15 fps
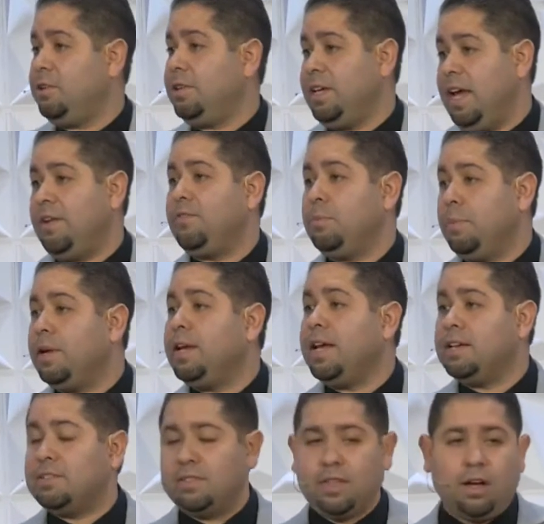everybody
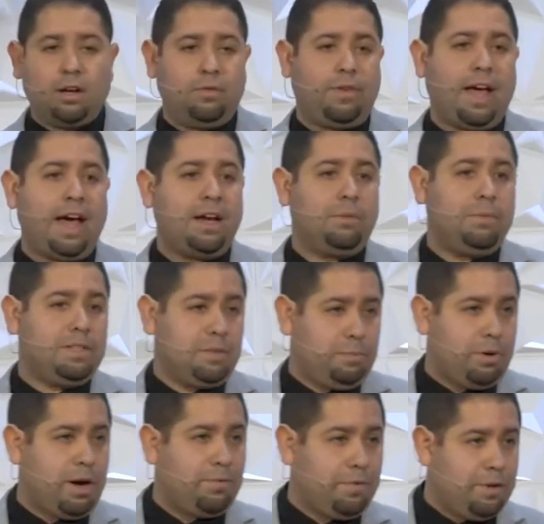has thought of Adam as a
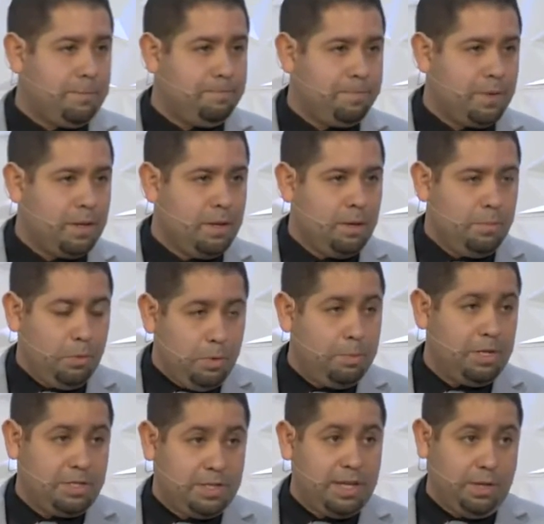prophet, but we
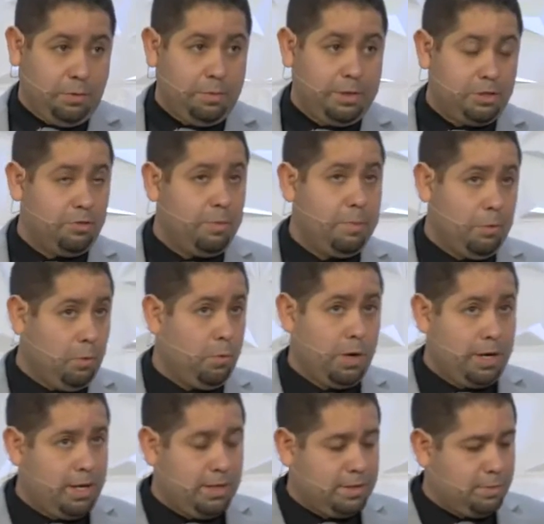must think, we must remember
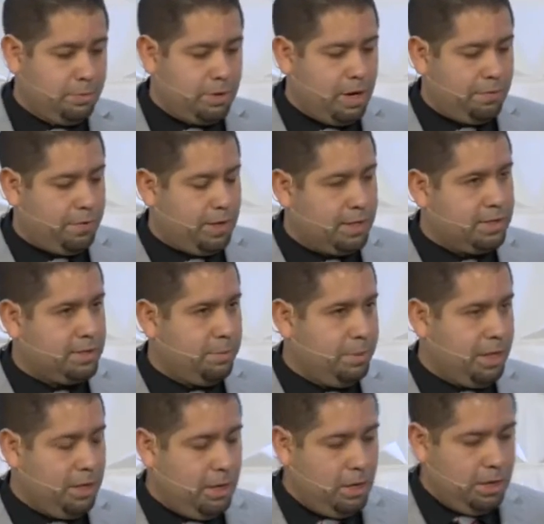what is a prophet? It's
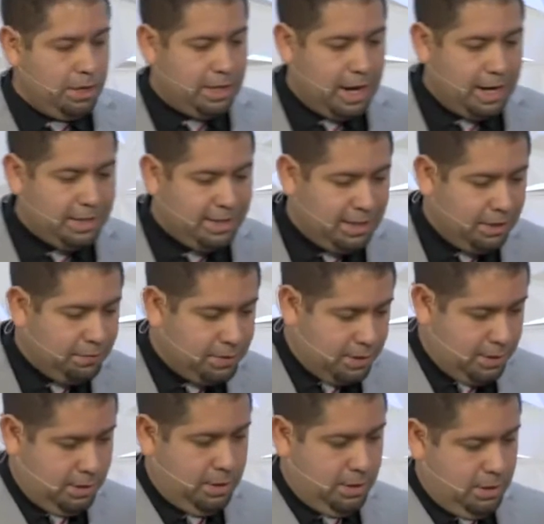somebody God gives
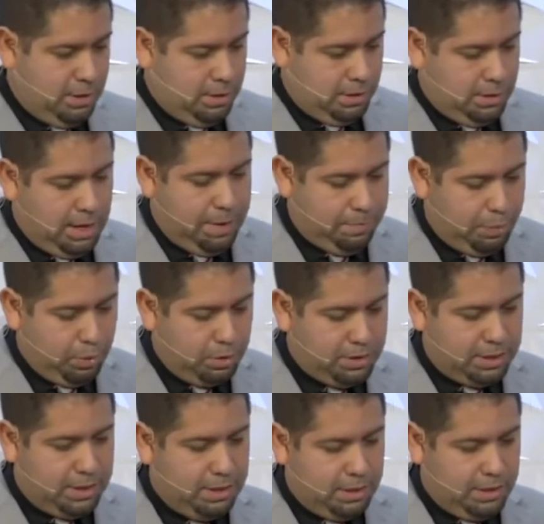that
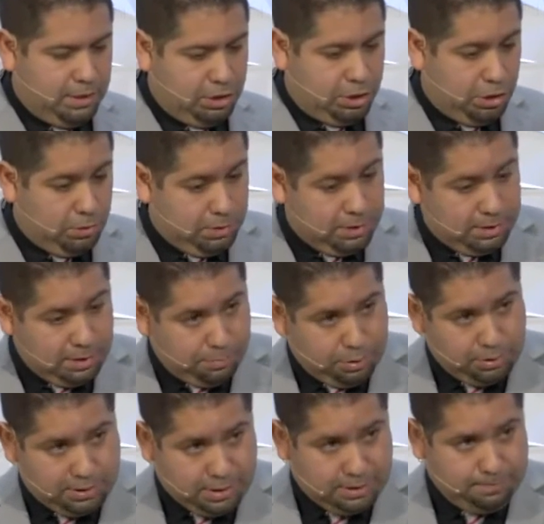person, He chooses a
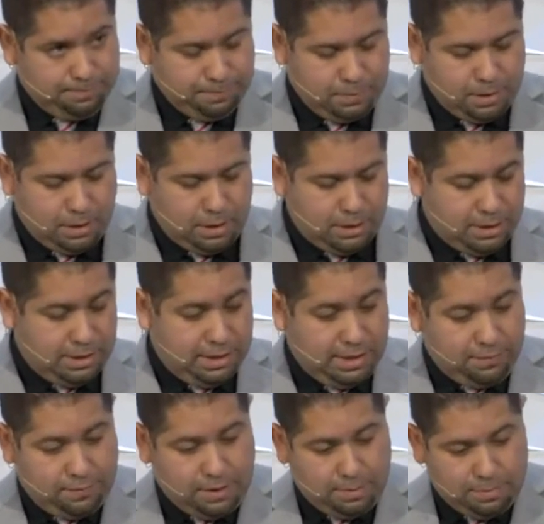person to
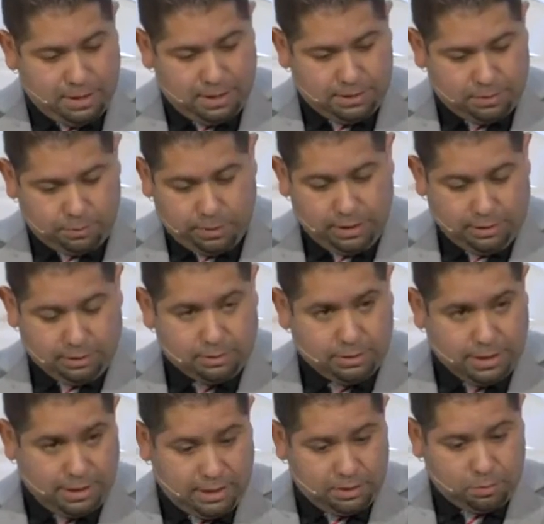give them His will
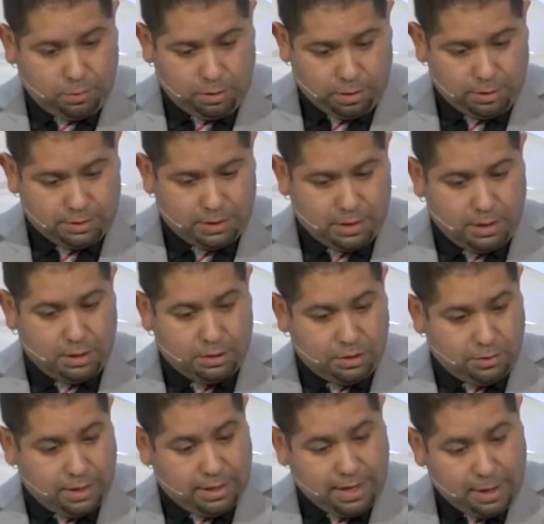and His words so
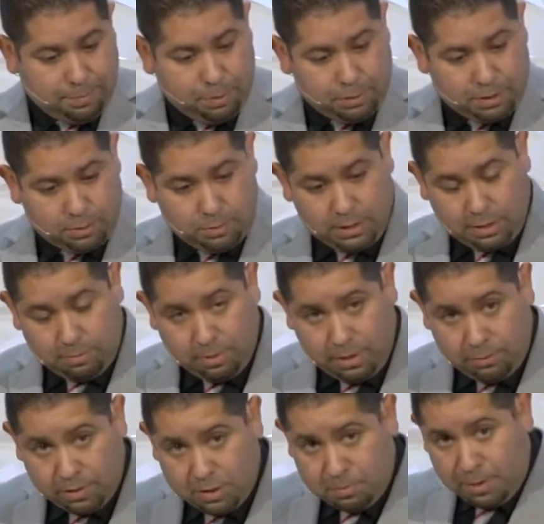that that person would then be
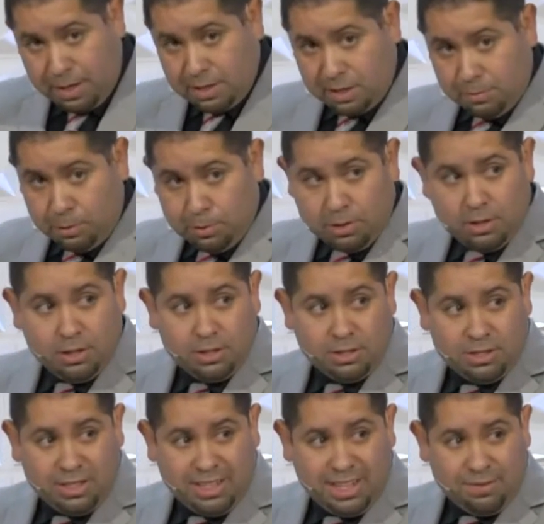responsible
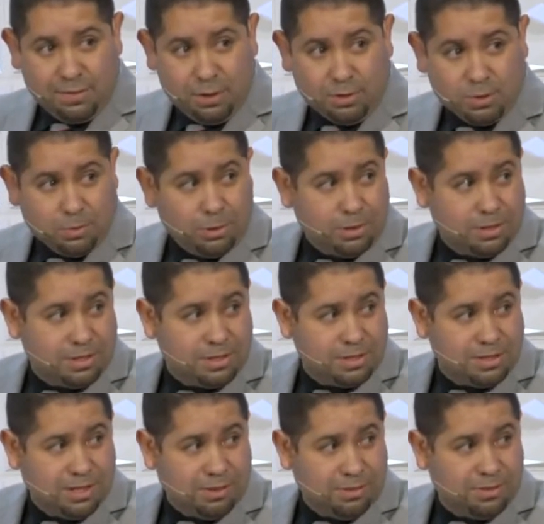to give those words
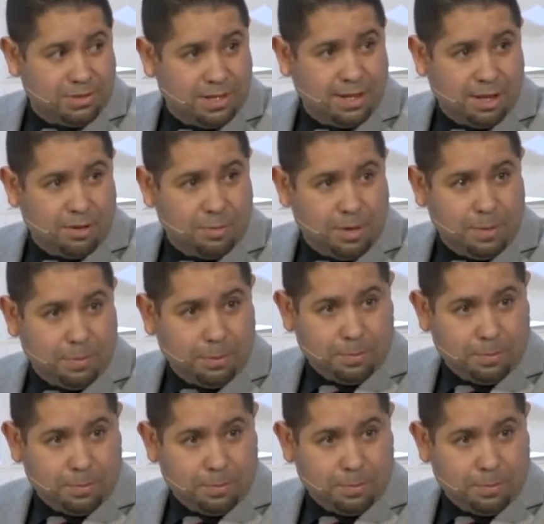to the, to the other people.